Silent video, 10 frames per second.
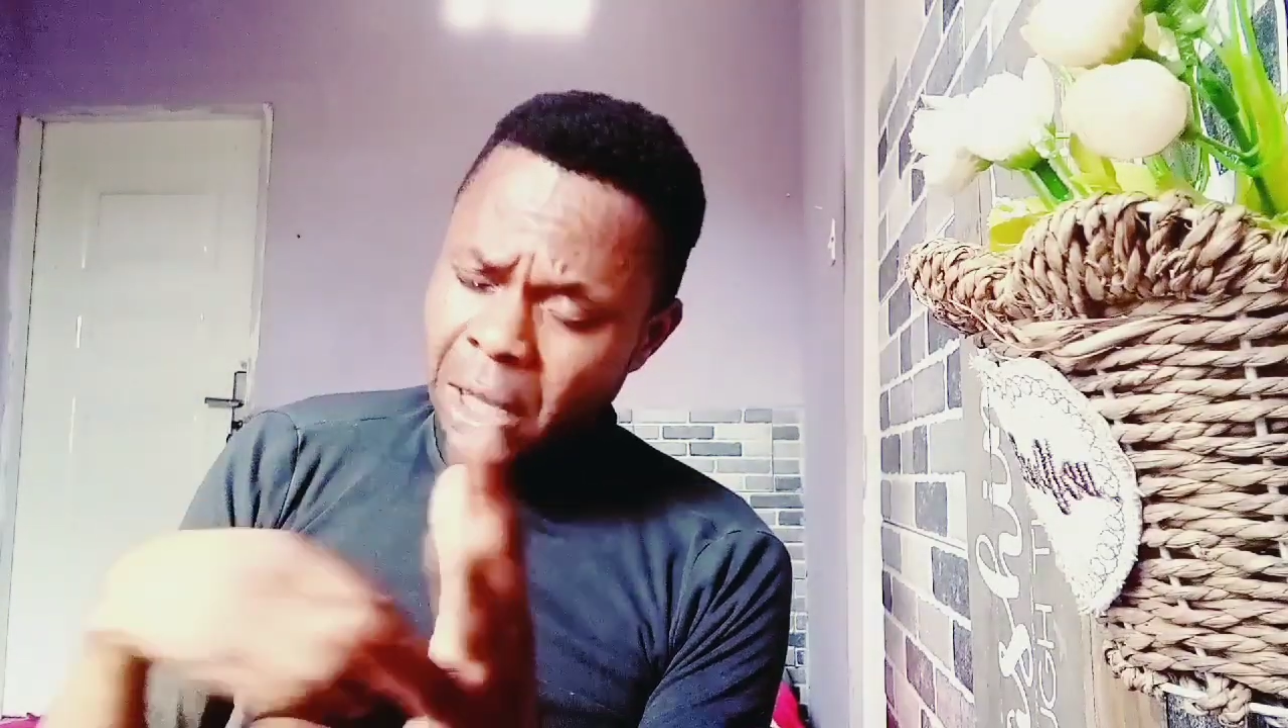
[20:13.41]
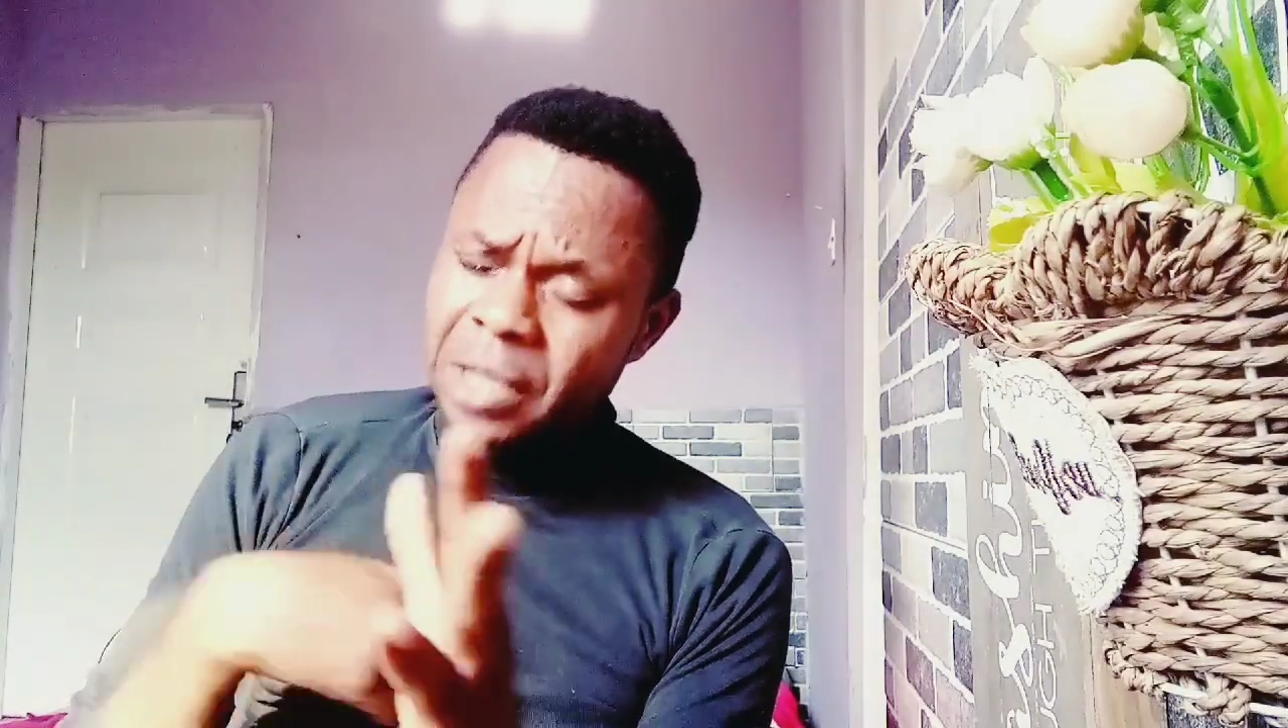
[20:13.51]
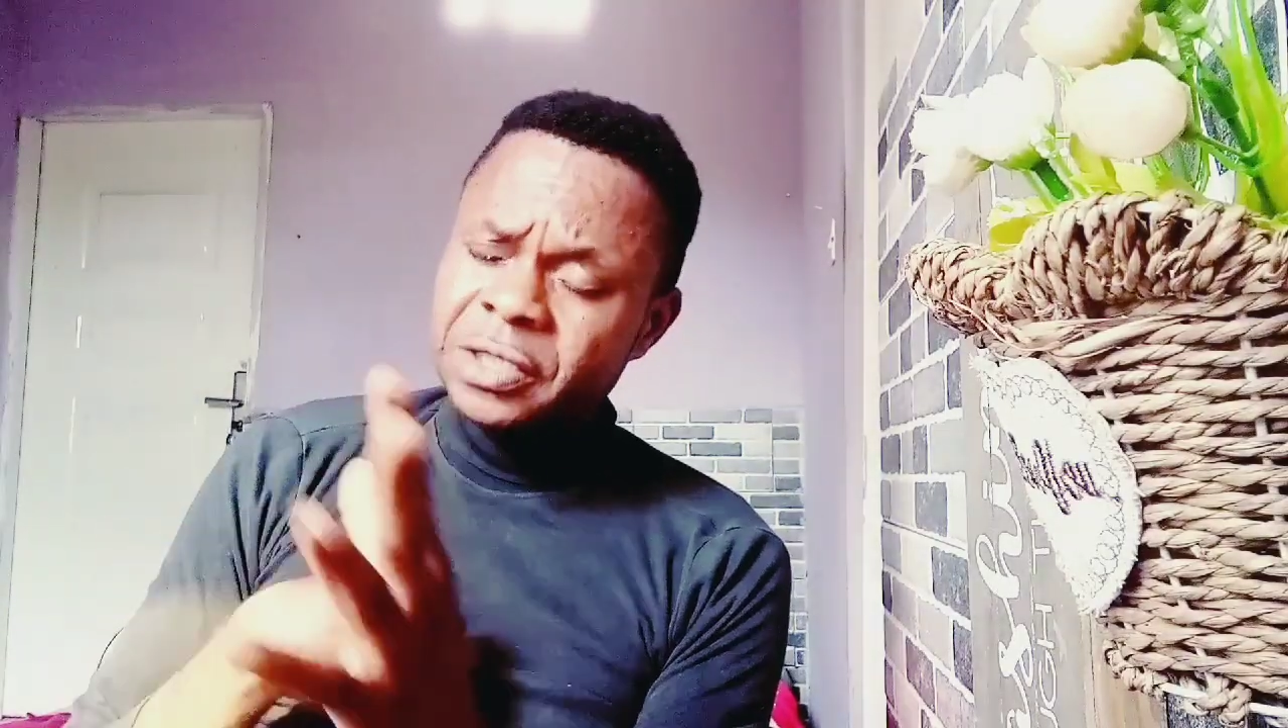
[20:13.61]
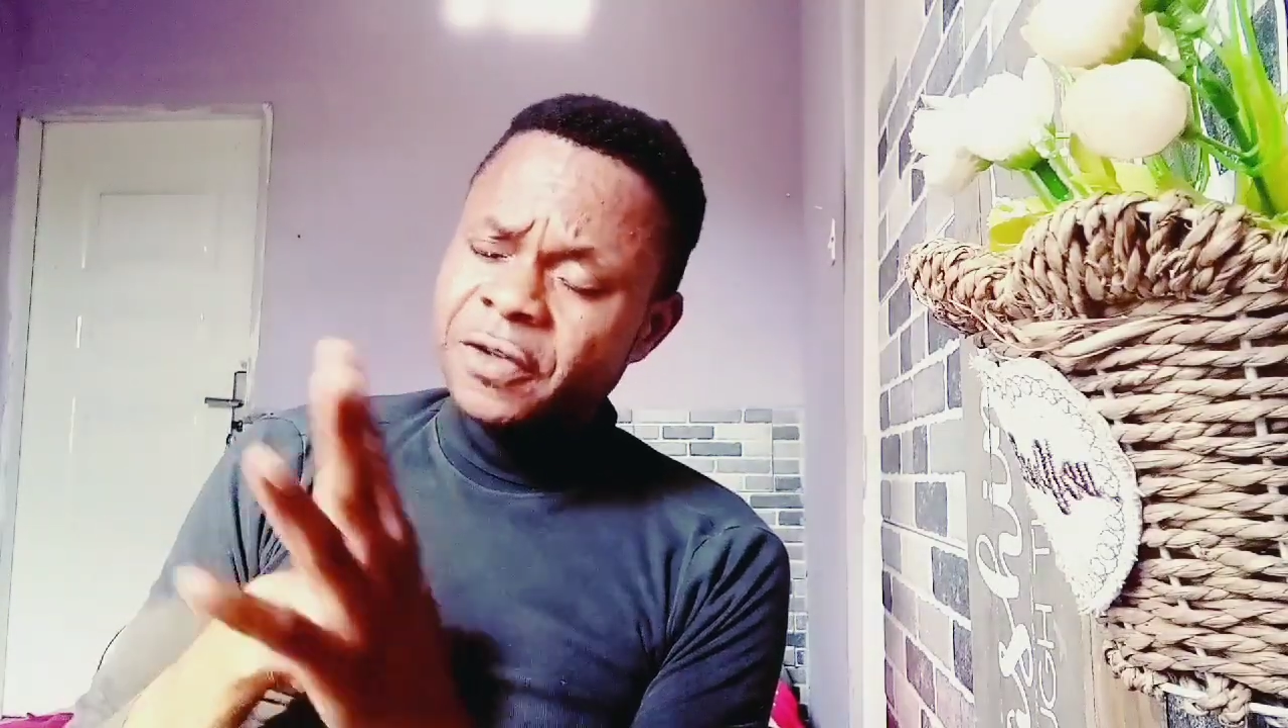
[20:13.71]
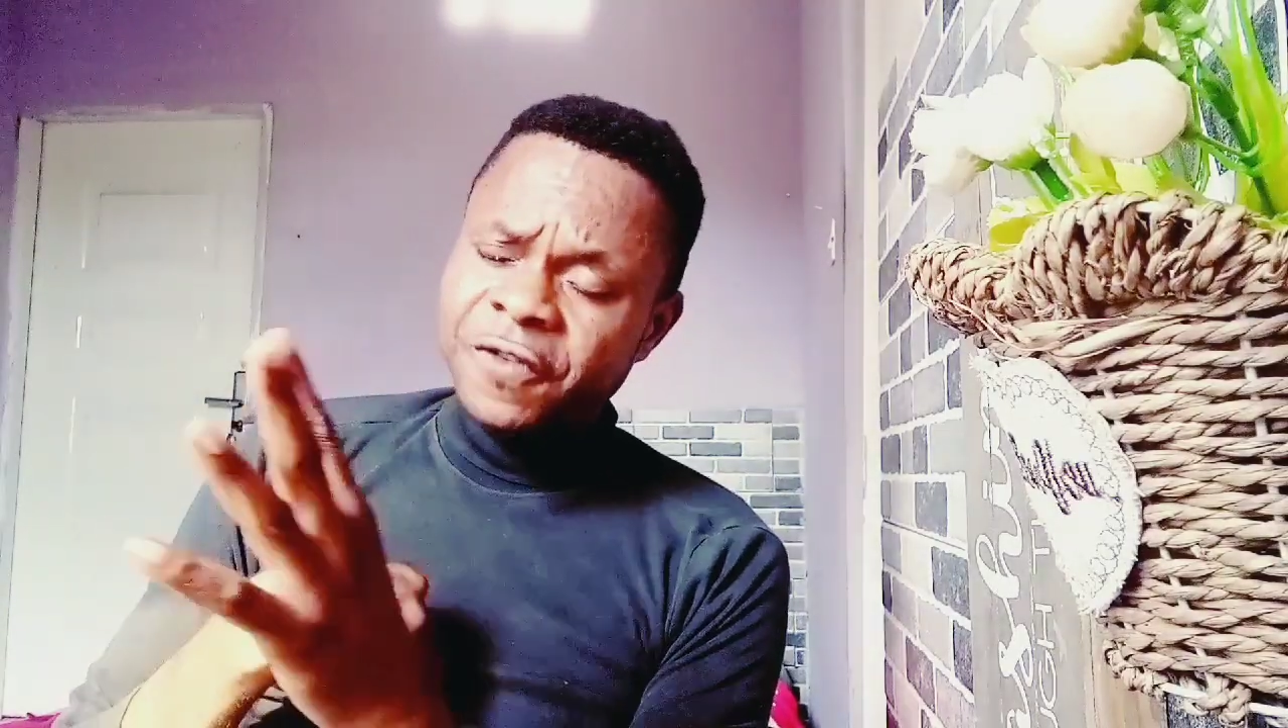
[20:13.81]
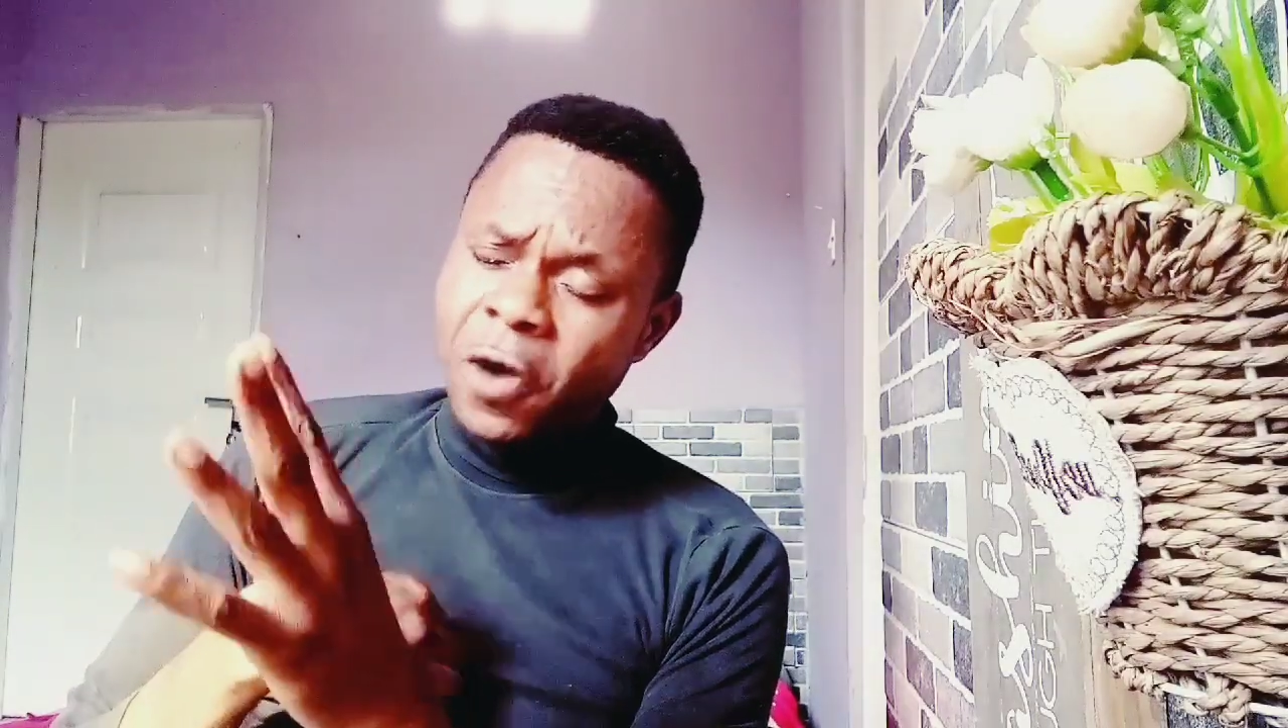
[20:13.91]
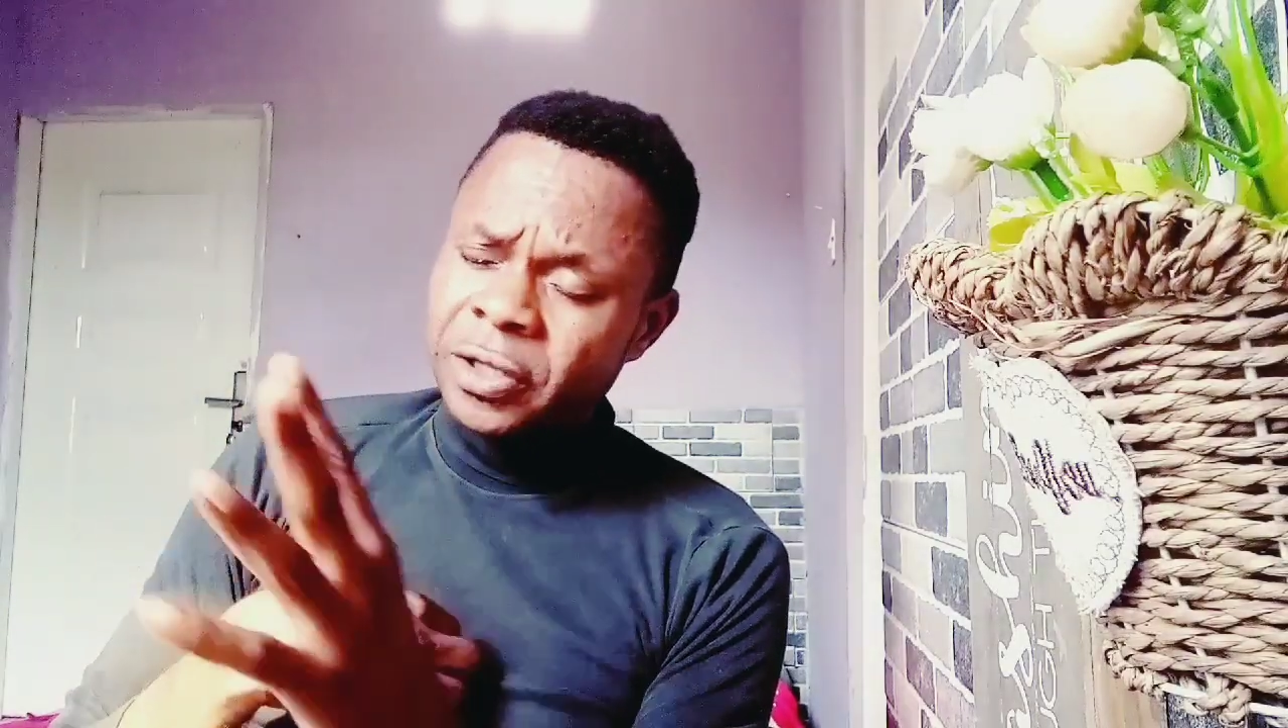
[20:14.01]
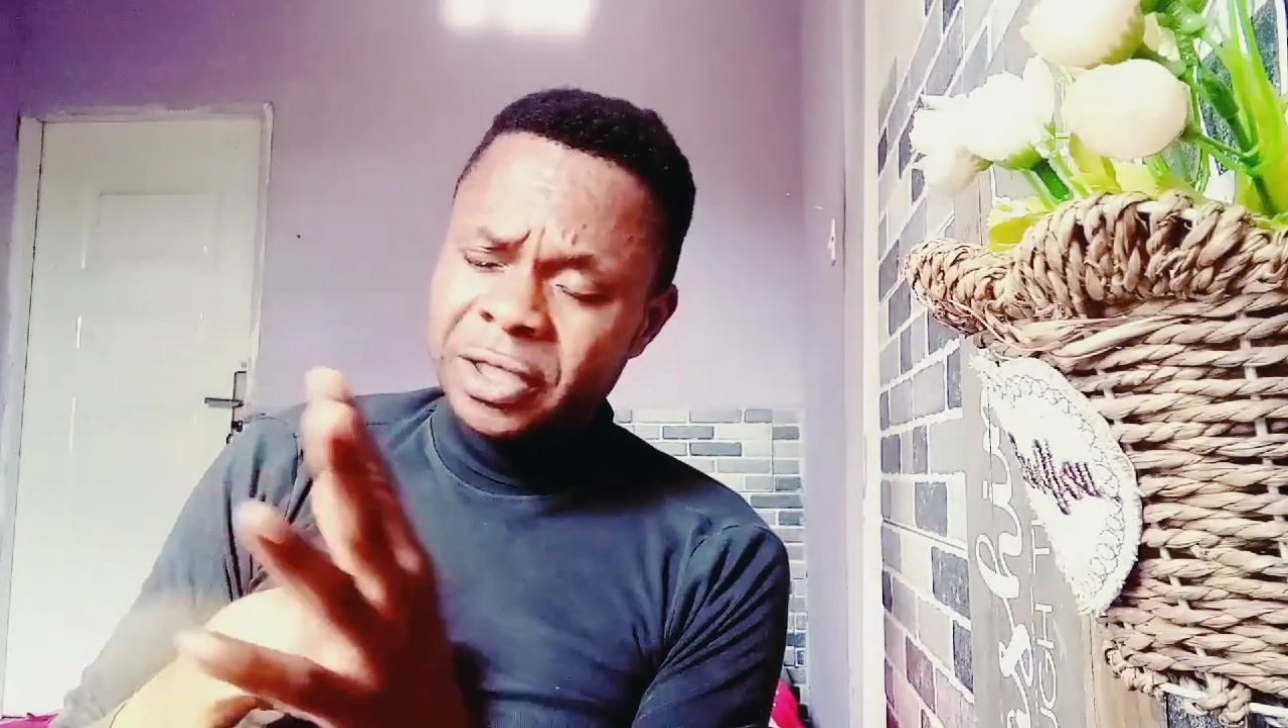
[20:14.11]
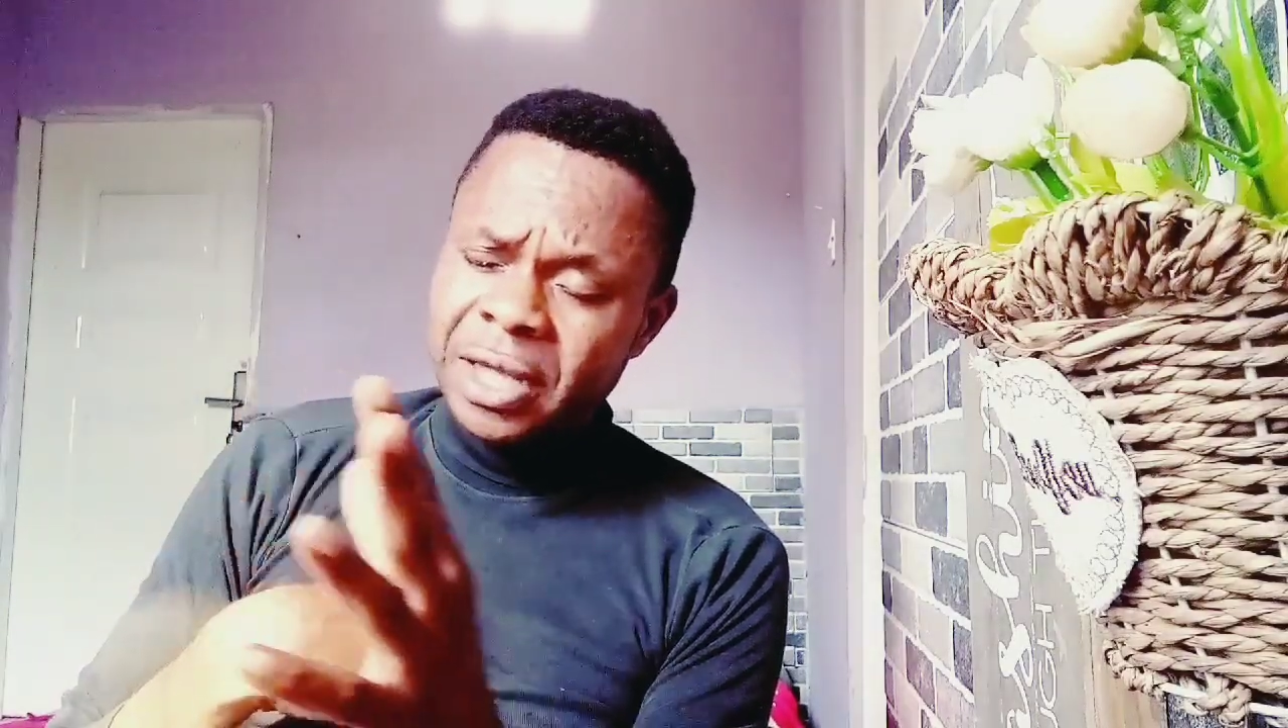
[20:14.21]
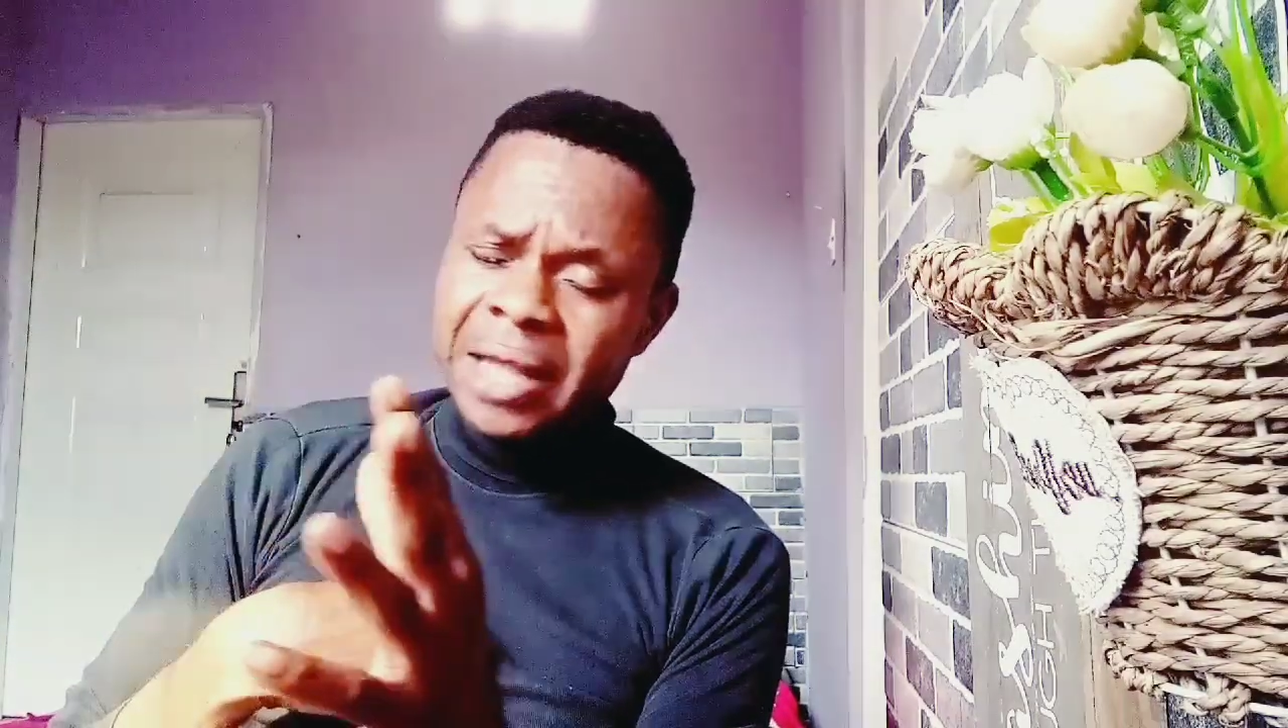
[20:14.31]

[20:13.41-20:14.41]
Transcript: lots of other